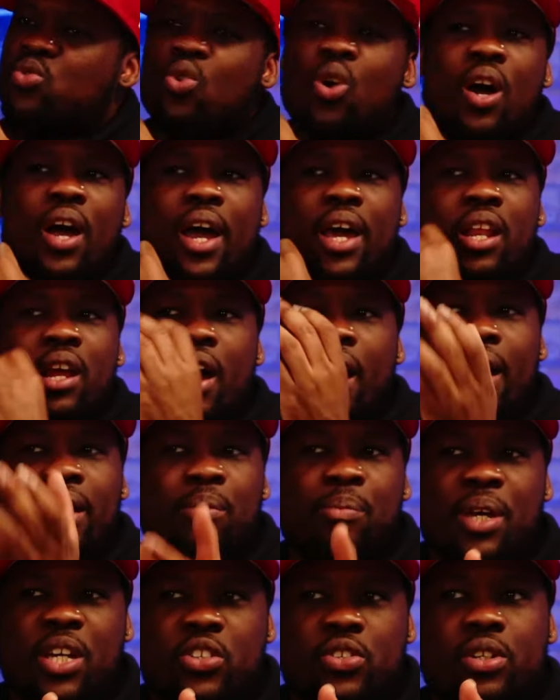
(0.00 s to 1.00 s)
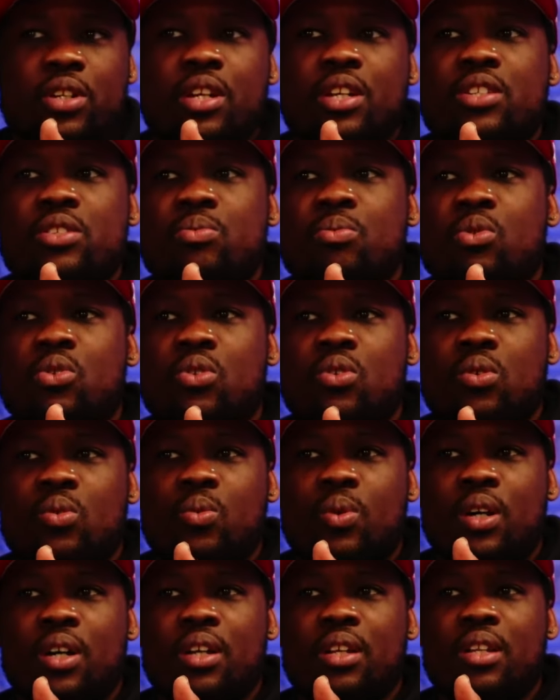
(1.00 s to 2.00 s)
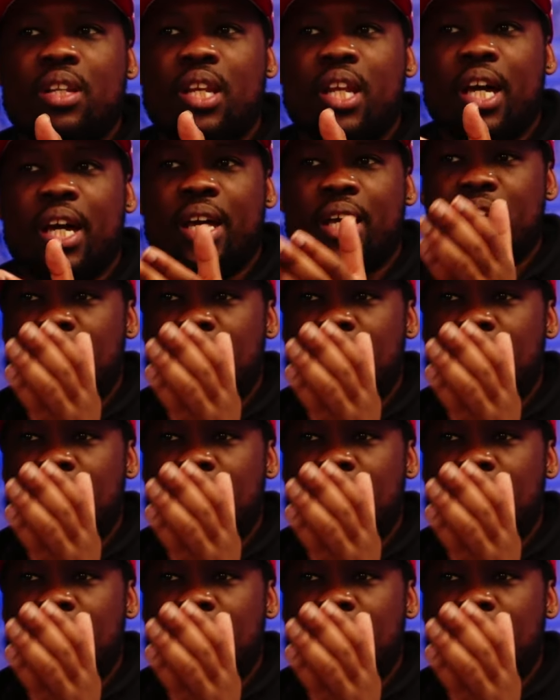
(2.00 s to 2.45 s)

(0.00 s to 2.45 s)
not an- animation. Is more what like it